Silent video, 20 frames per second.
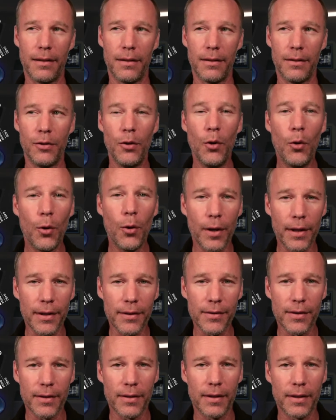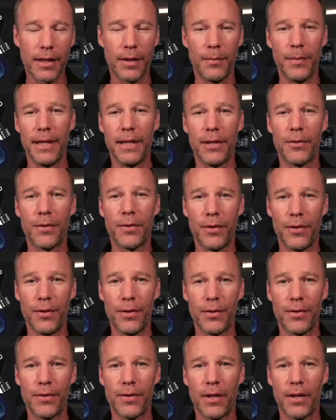noise can be
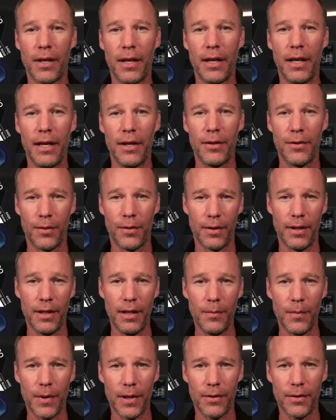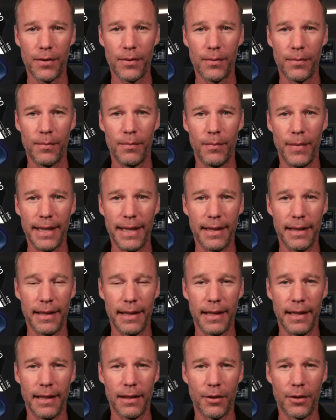introduced to the image, making
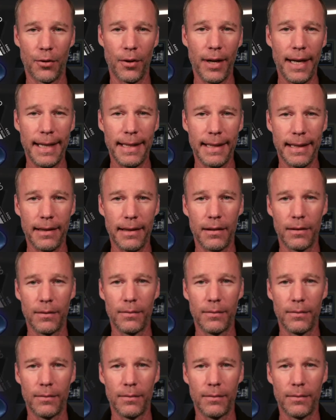it grainy.